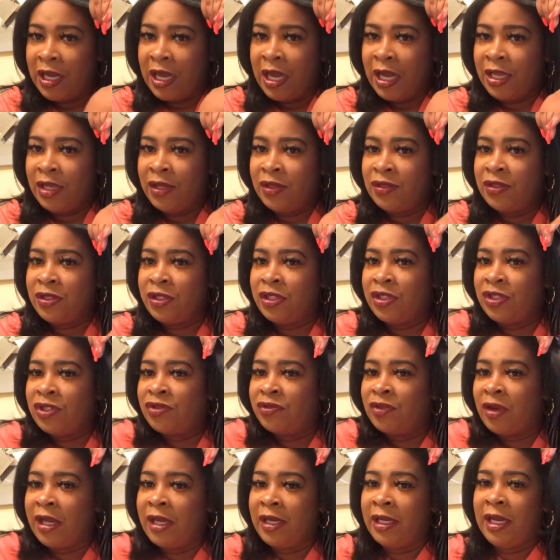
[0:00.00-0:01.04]
I usually
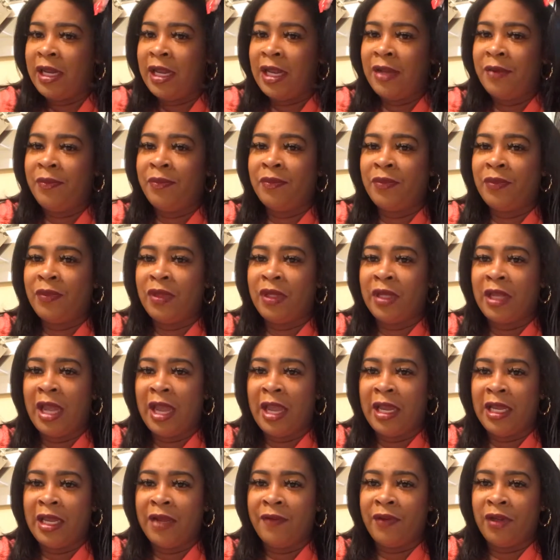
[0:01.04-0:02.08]
straighten it.
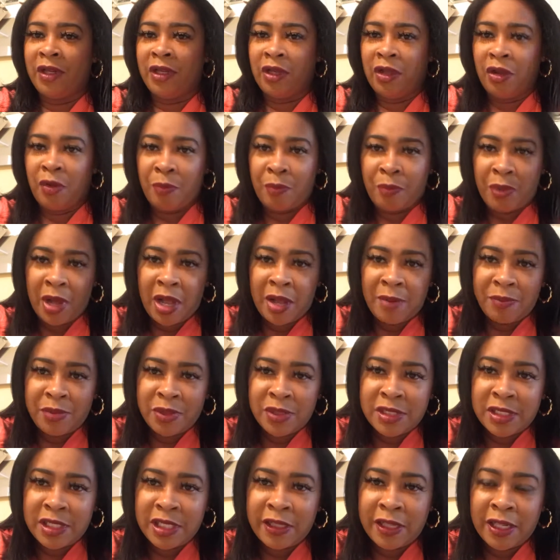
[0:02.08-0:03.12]
Okay, give it a little bump. You
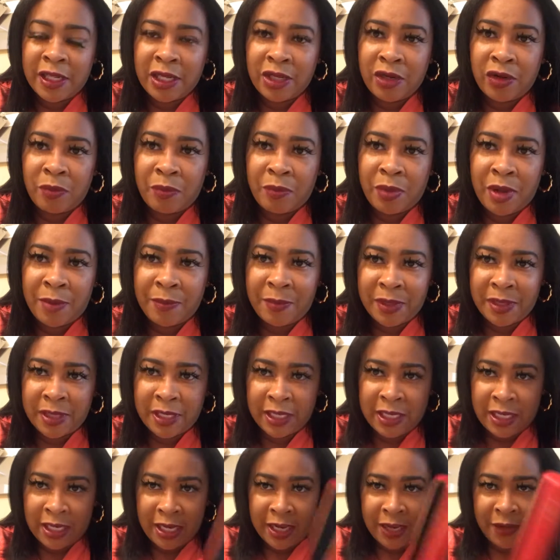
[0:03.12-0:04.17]
see that little bump at the
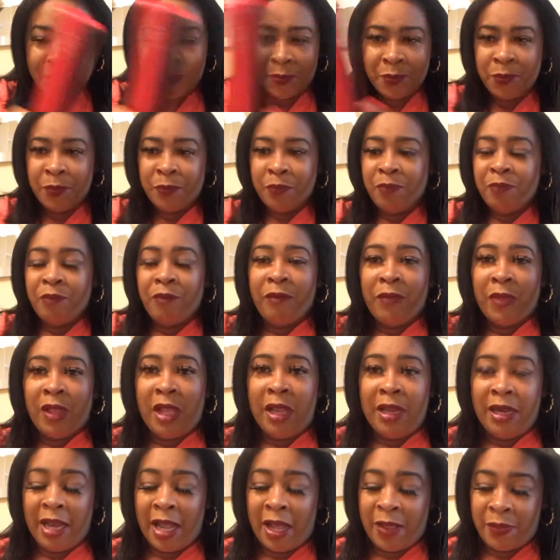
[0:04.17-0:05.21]
end?
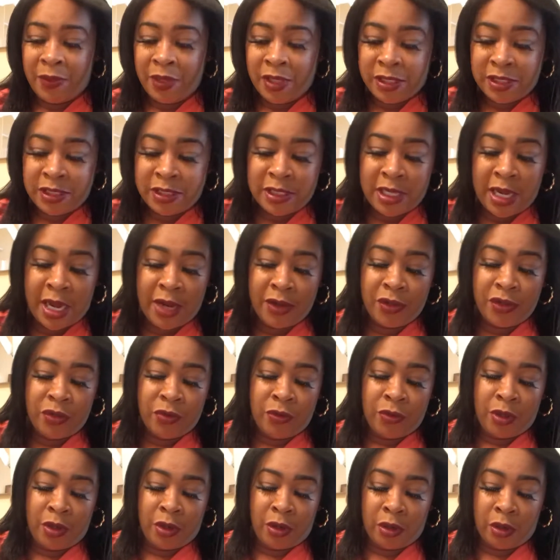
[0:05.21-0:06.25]
Now this is how you
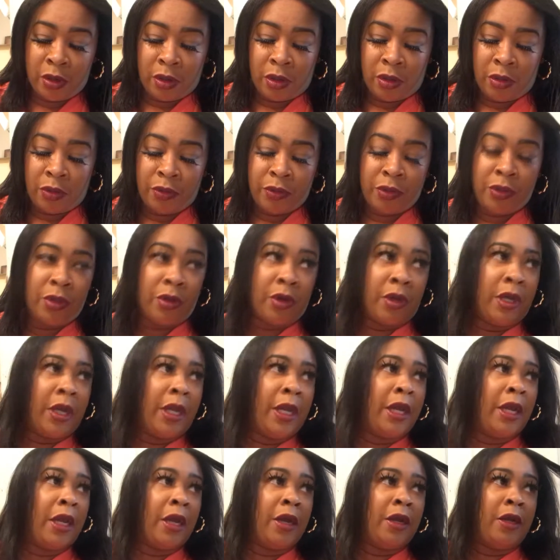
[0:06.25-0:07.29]
curl your
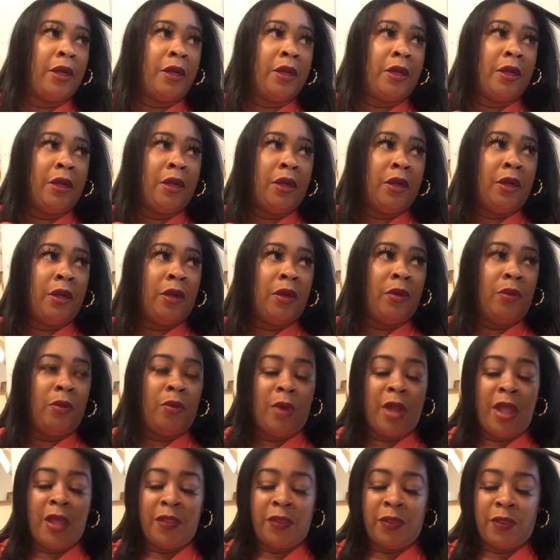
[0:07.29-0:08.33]
hair
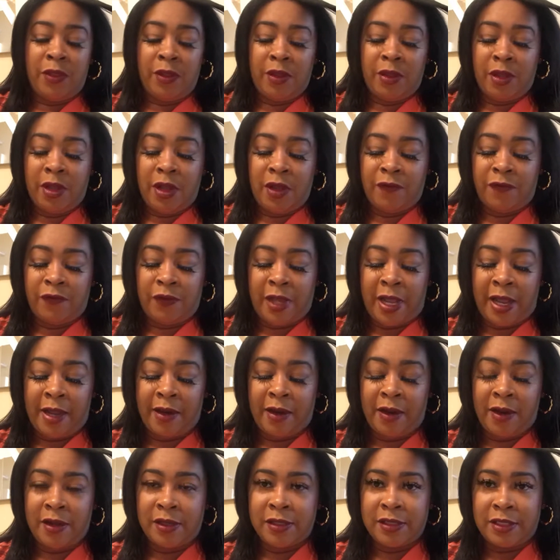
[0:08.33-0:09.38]
with a
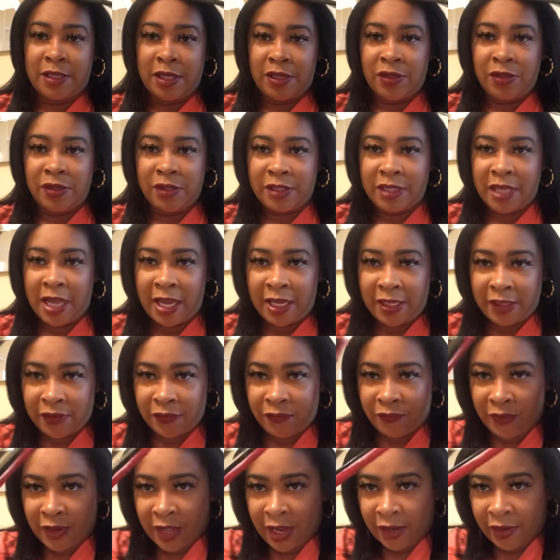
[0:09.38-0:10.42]
flat iron. So you take the
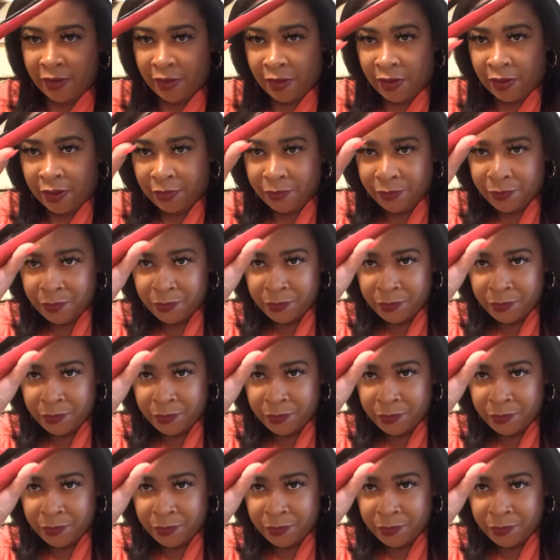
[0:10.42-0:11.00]
flat iron.